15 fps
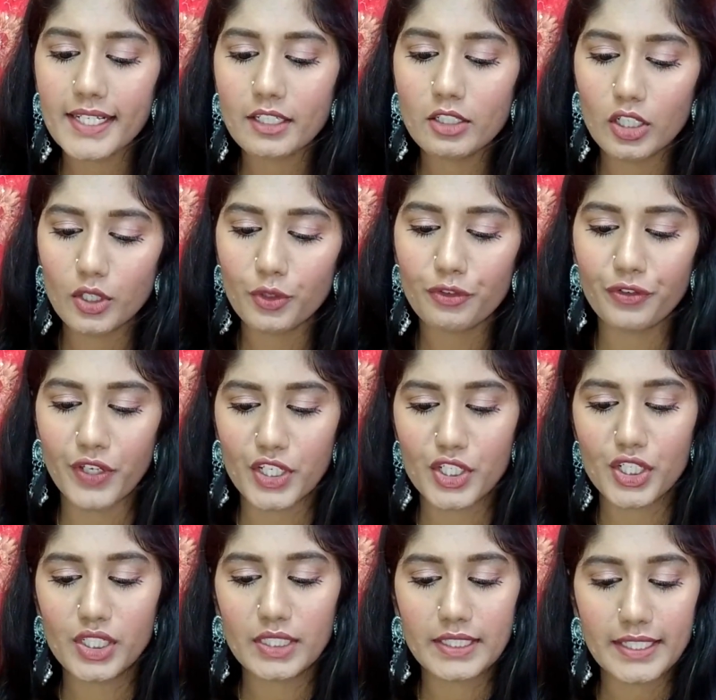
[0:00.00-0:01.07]
and Glow
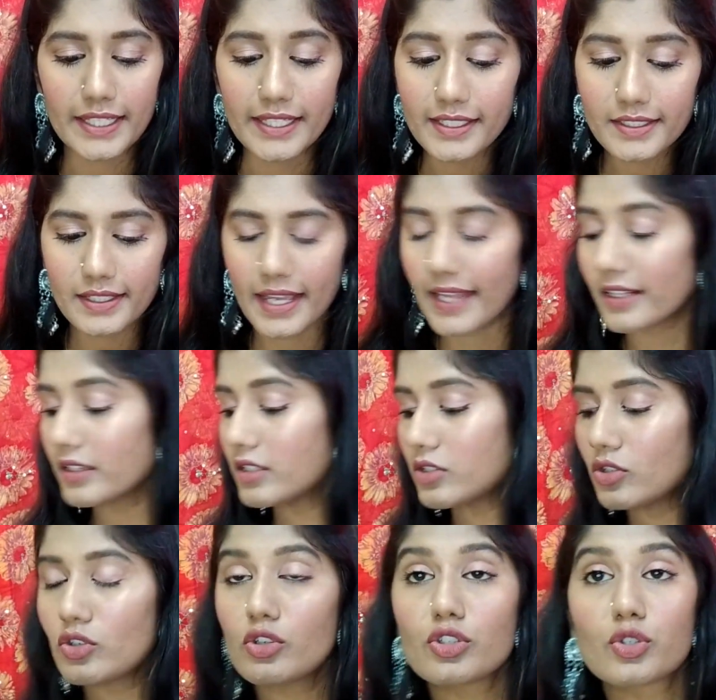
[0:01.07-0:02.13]
Facial Kit, and this
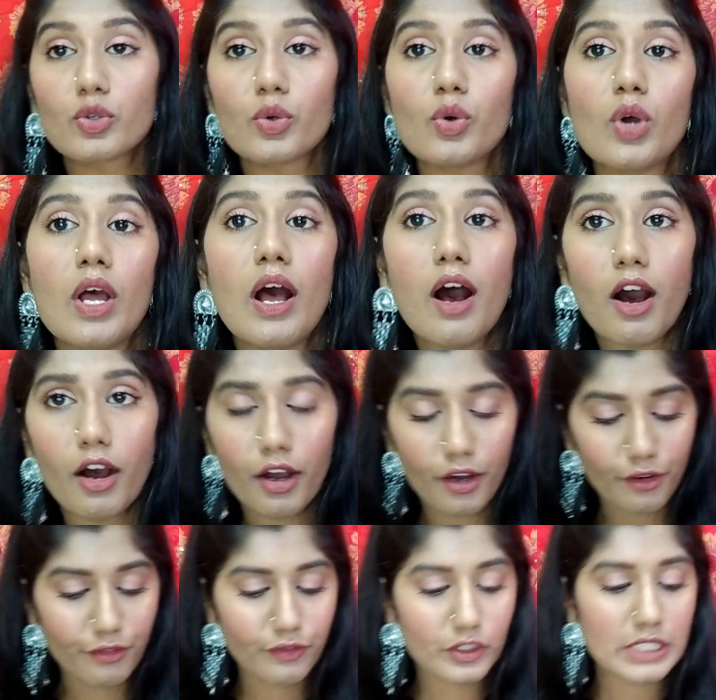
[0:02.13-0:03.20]
is also
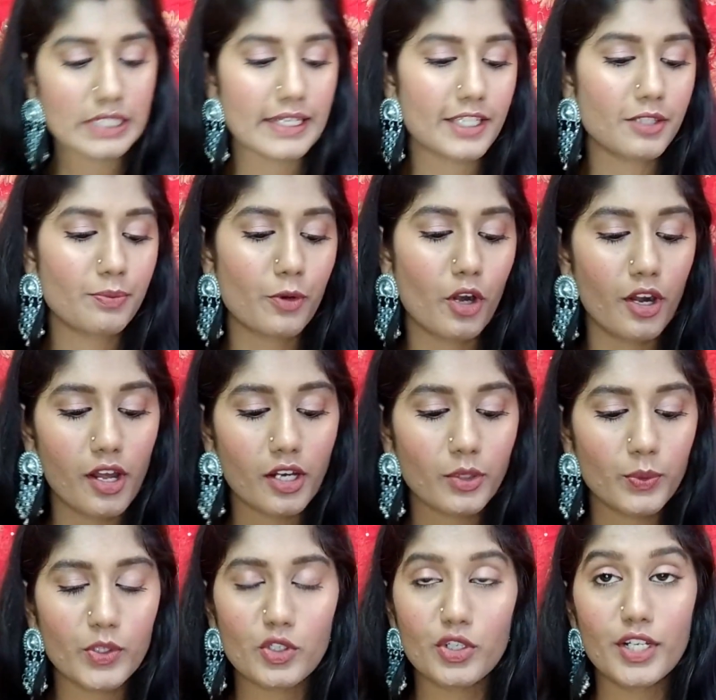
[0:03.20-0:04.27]
a full-size product
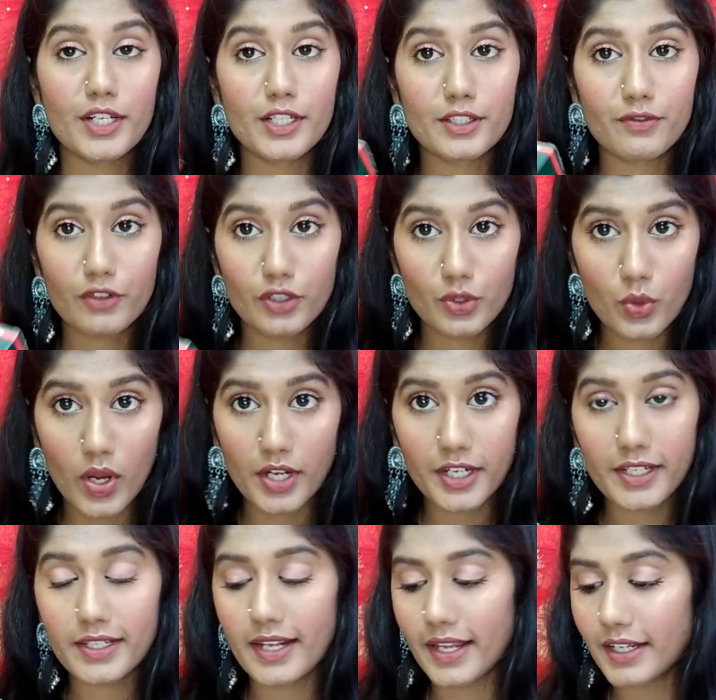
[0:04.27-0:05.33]
which retails for
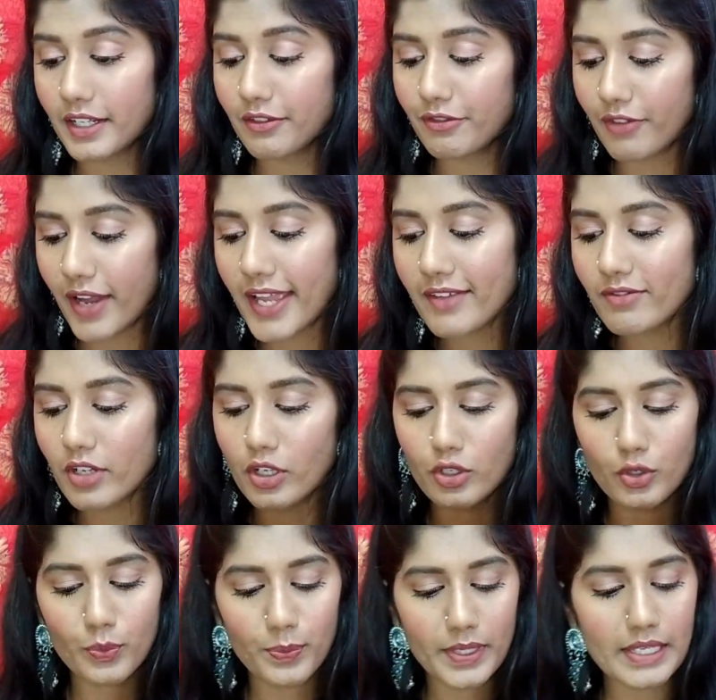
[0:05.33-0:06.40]
295
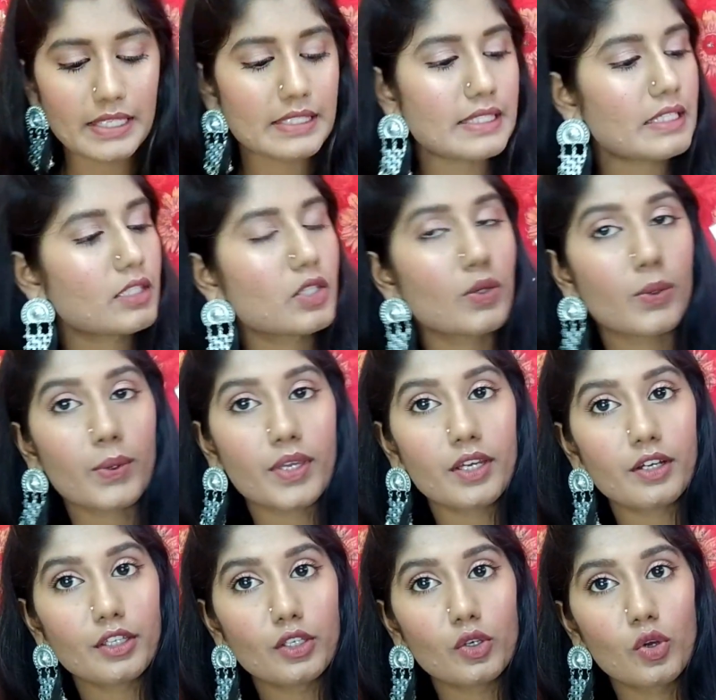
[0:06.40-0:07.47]
rupees. So here
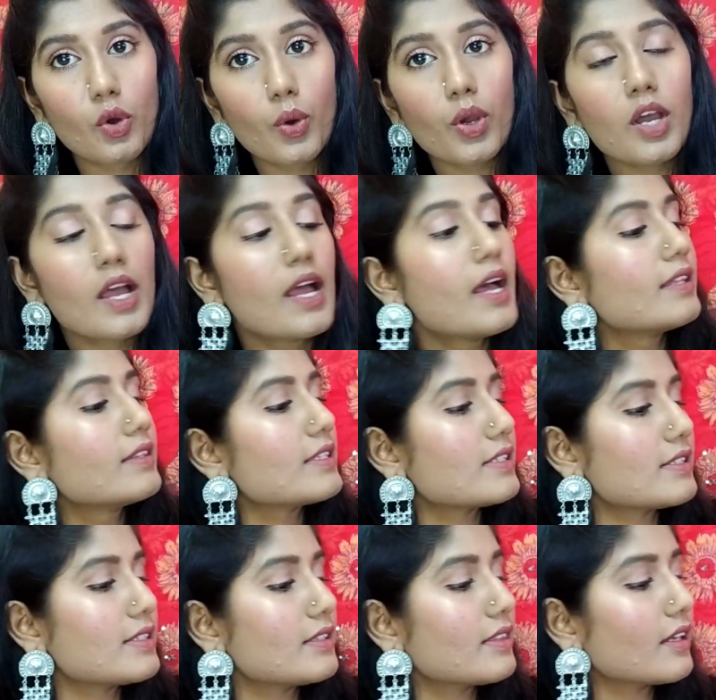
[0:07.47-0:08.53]
you go. This
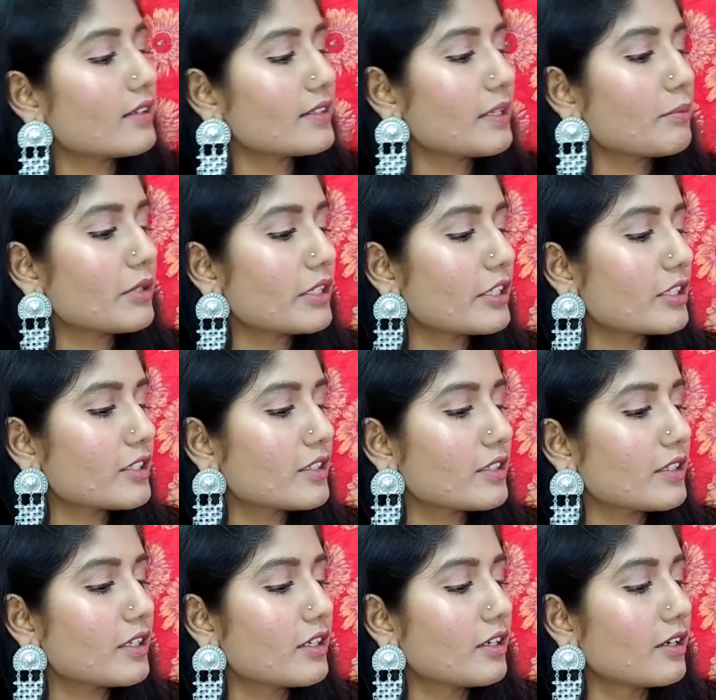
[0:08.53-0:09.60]
is a 30-minute
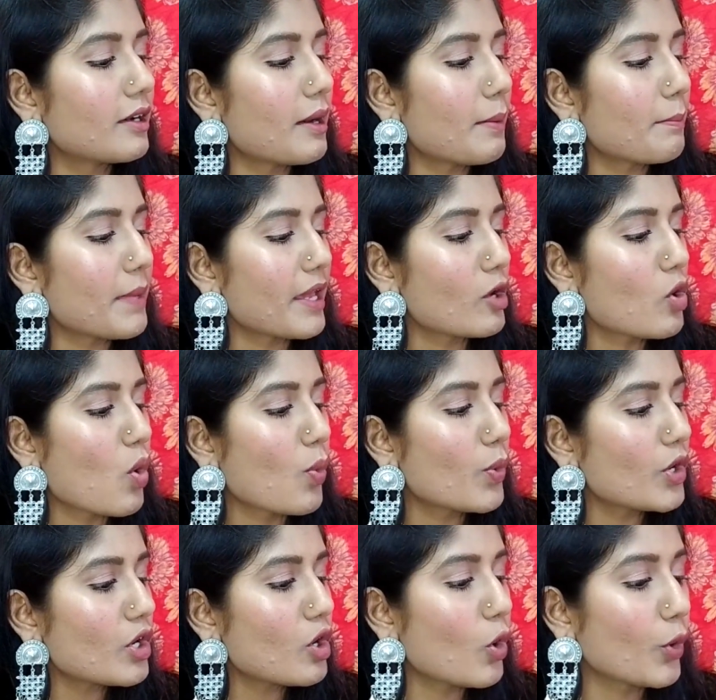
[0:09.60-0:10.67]

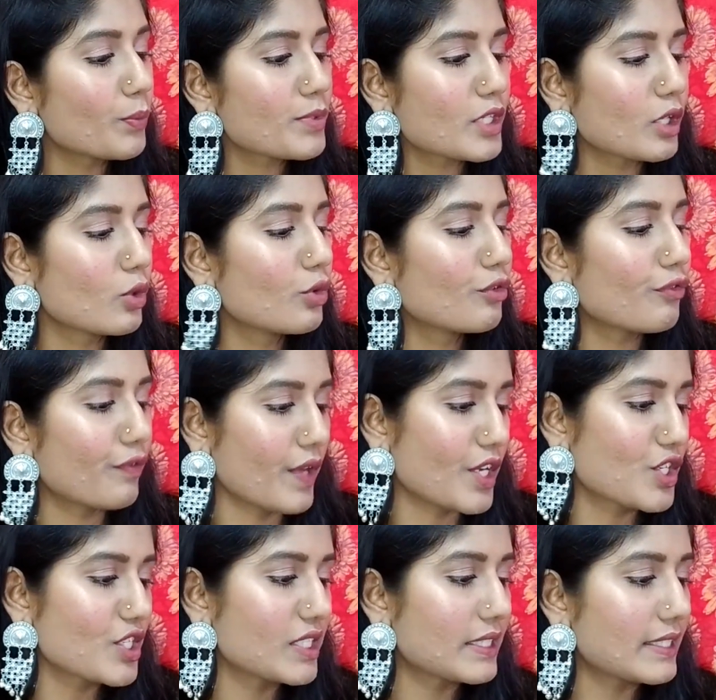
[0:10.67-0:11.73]
makeover home salon
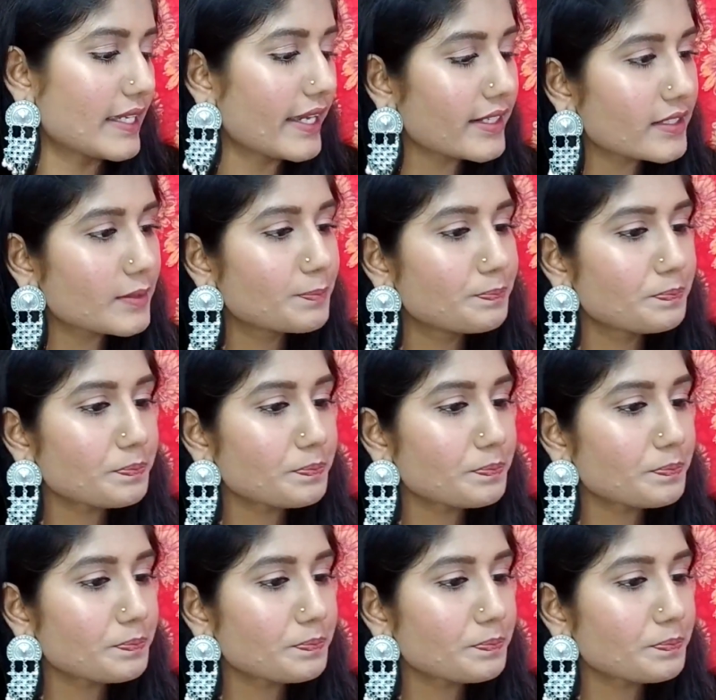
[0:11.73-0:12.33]
facial kit.